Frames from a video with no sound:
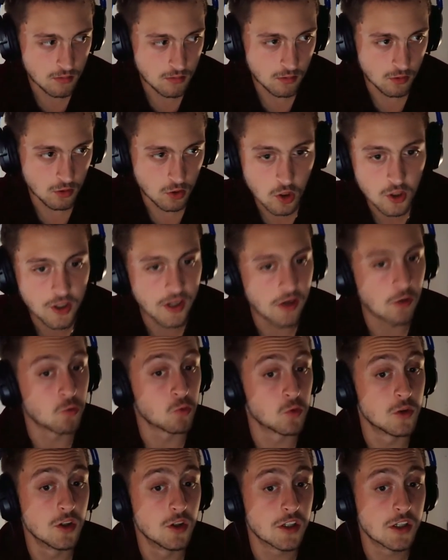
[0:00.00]
looking
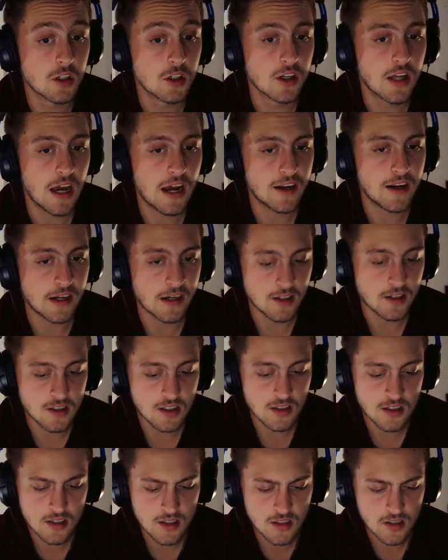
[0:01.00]
really good heading into
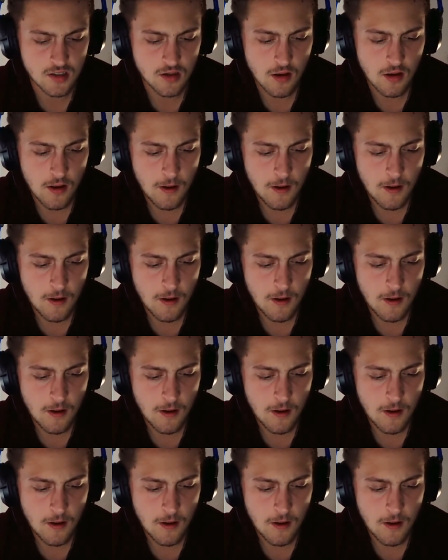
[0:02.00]
this.